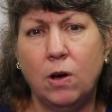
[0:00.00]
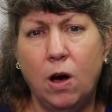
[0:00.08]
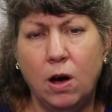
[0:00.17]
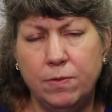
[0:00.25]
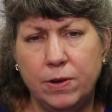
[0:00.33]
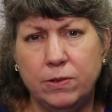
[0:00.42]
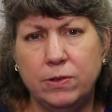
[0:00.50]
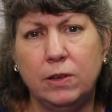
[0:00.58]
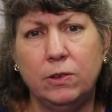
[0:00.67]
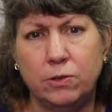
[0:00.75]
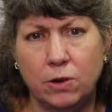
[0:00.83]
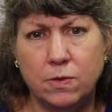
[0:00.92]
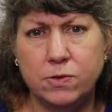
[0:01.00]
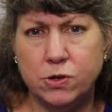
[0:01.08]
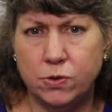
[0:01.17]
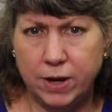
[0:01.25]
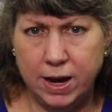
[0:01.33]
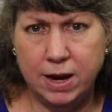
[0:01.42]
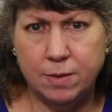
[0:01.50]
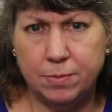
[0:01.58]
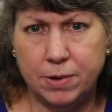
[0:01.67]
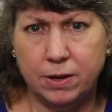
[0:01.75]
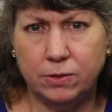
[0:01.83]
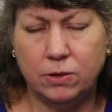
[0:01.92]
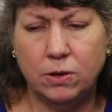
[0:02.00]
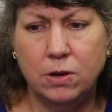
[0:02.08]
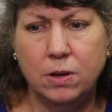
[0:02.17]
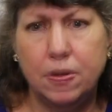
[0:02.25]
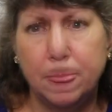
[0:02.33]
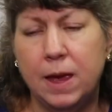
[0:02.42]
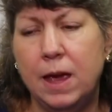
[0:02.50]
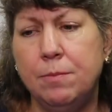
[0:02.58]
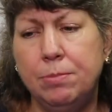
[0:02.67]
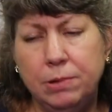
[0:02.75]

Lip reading: Office that serves your campus. And